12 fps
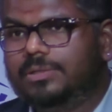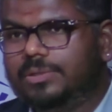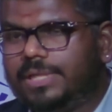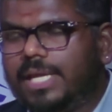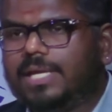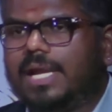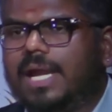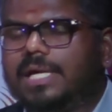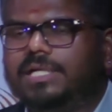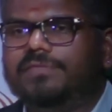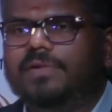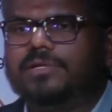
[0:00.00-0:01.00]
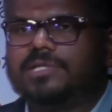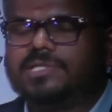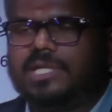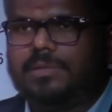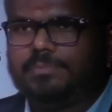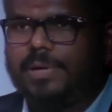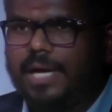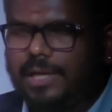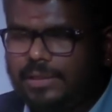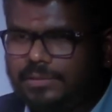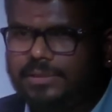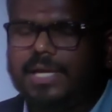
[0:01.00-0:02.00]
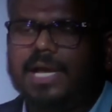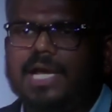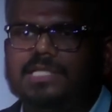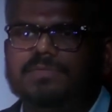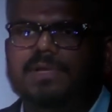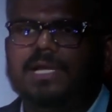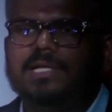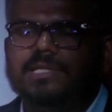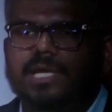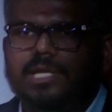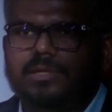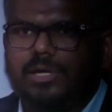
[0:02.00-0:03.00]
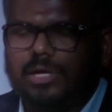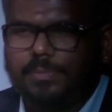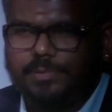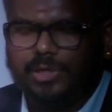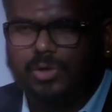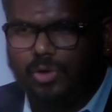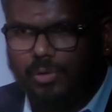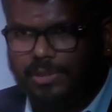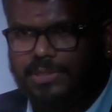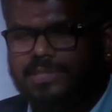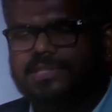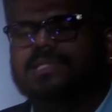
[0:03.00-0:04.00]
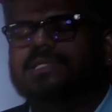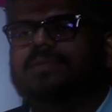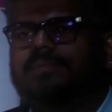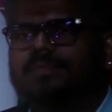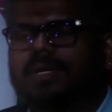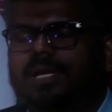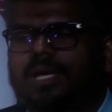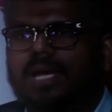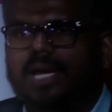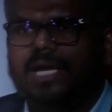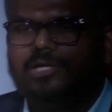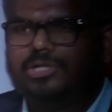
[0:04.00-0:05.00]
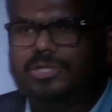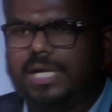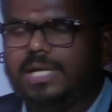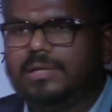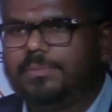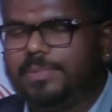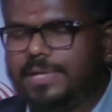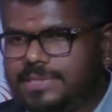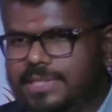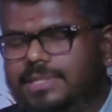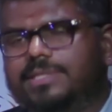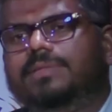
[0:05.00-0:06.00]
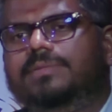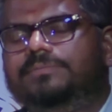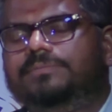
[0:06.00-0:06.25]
to take an active interest in Bharat as well as in your adopted homelands and try and present